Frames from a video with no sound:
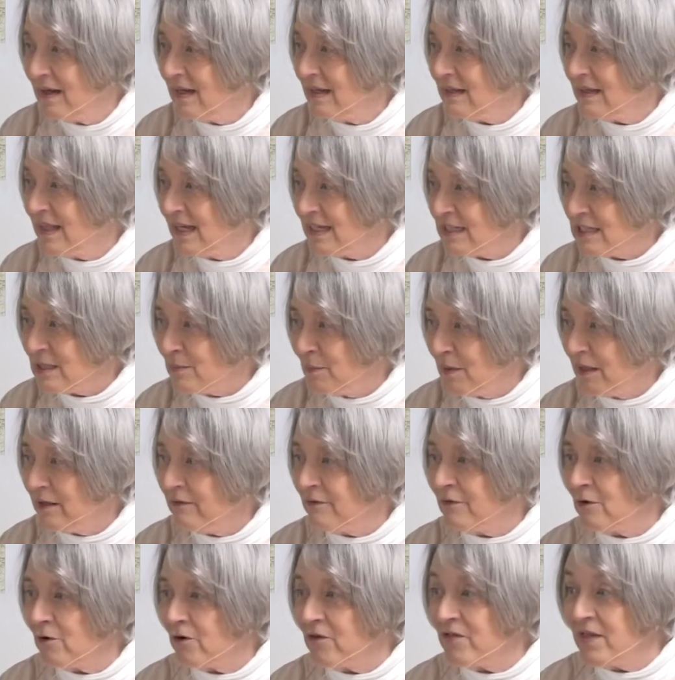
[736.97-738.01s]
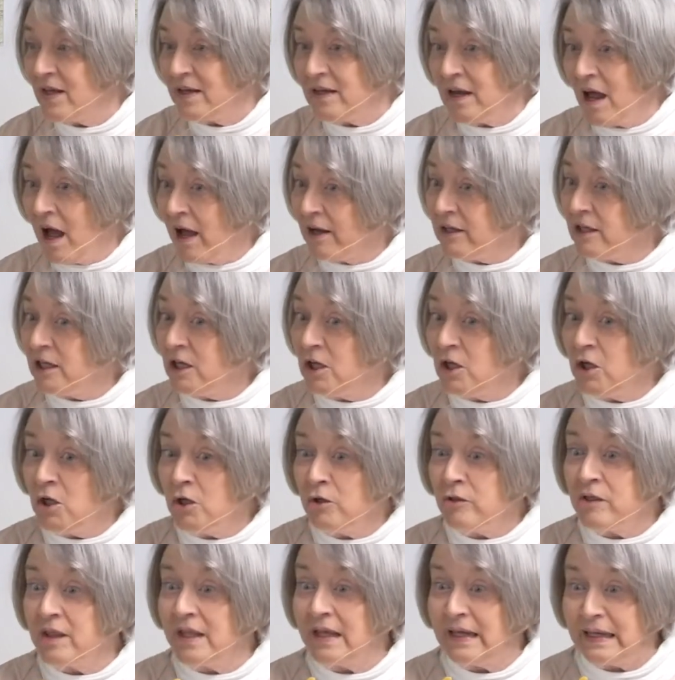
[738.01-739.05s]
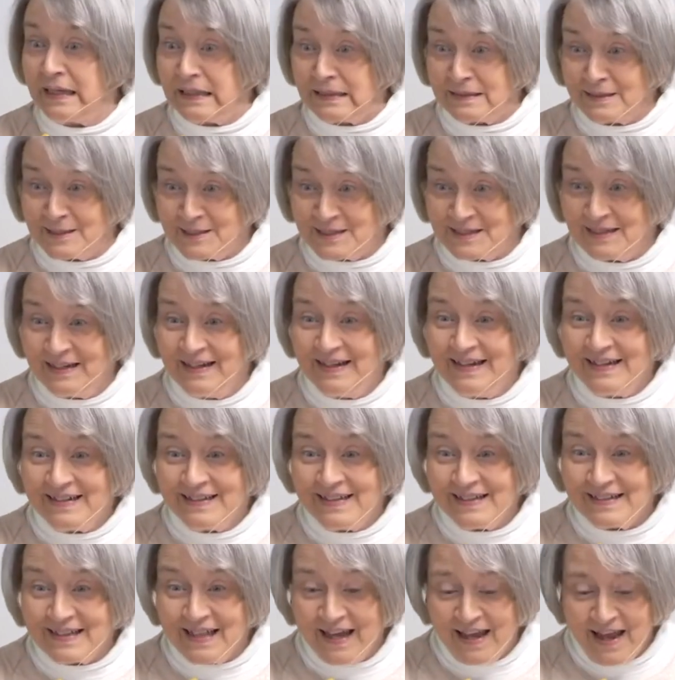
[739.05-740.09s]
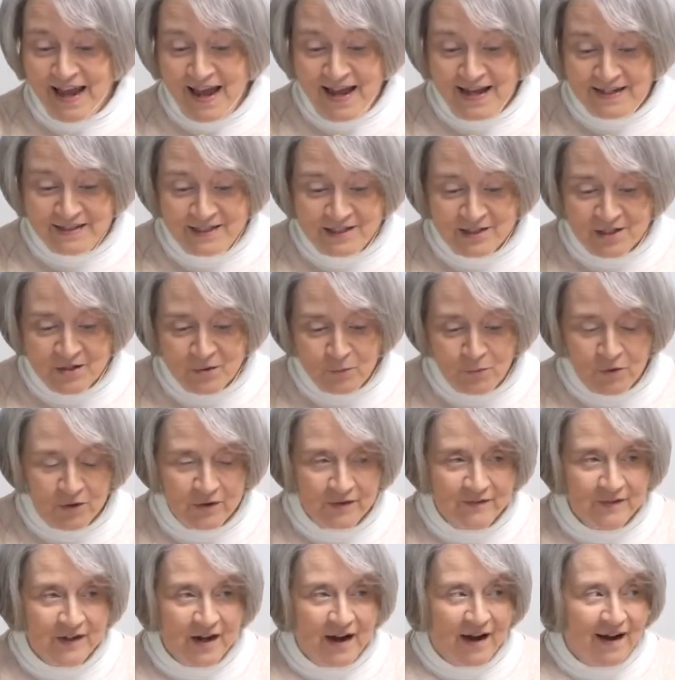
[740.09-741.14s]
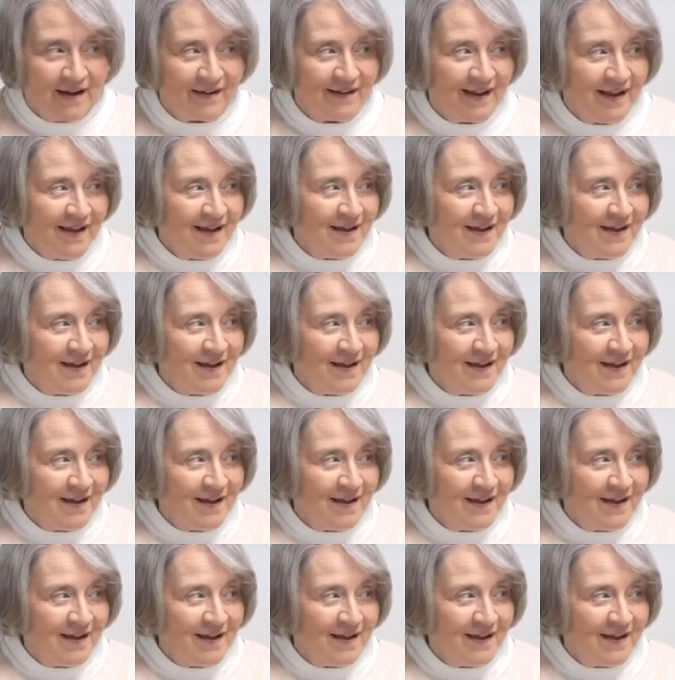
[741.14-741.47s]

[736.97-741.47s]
they speak forth, and not new things that they add to the word of God.